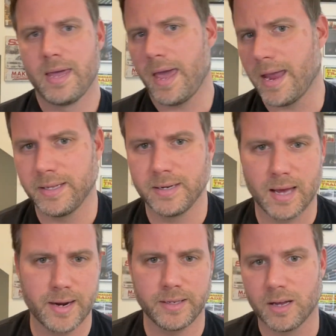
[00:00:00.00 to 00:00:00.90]
$80,
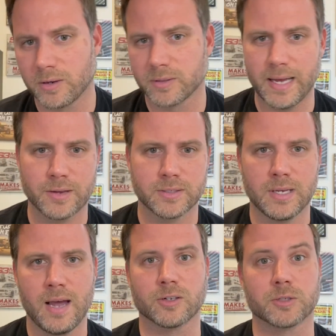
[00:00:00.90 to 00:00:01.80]
$90,
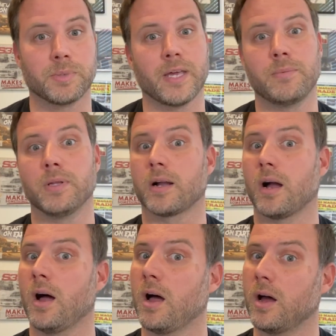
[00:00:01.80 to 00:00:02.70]
$100,000. But they'd be like,
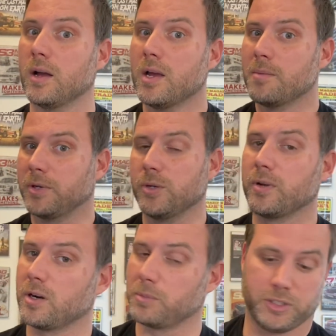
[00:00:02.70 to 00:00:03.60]
oh, but you can
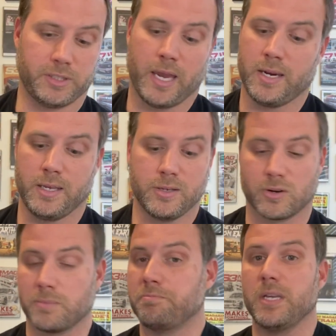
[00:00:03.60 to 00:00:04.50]
get a Mercedes
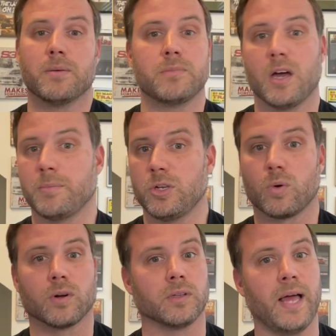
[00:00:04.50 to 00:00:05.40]
or a BMW
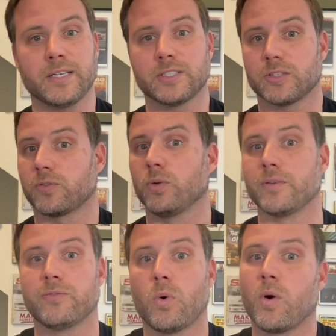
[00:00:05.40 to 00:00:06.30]
or a Lexus for
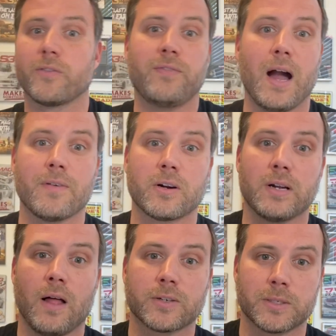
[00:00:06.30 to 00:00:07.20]
only $400,
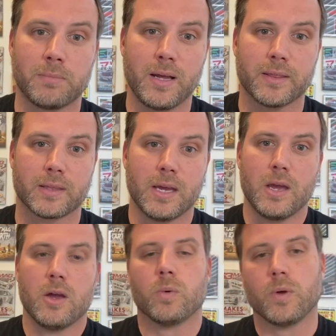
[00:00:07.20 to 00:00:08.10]
$500 a month.
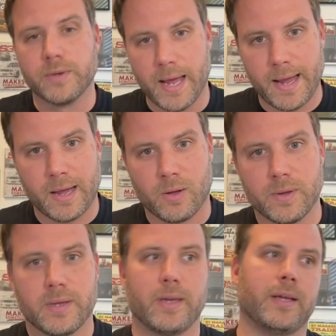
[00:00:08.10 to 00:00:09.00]
Well,
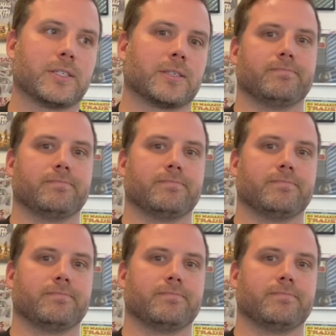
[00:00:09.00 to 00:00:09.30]
now it's,